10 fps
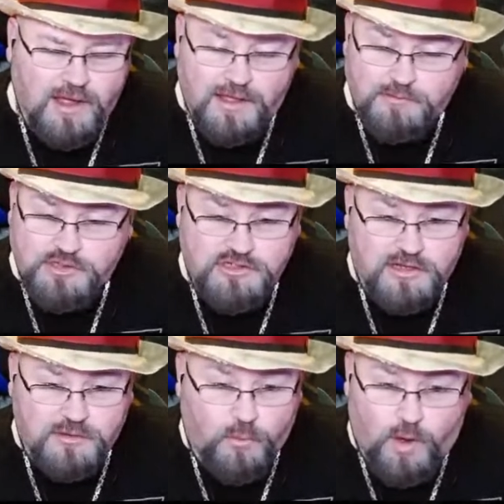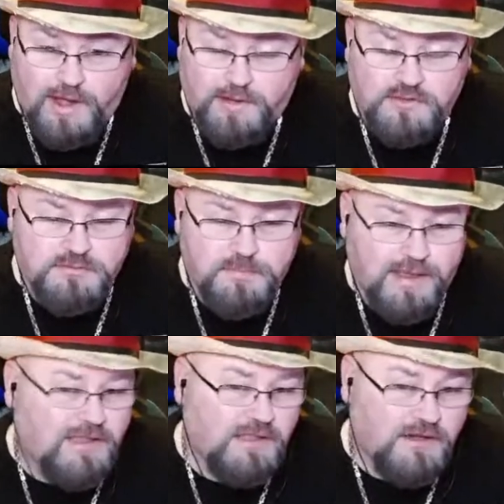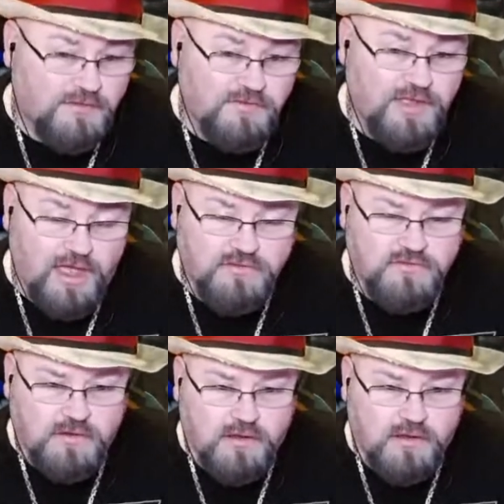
it was just a wild speculative guess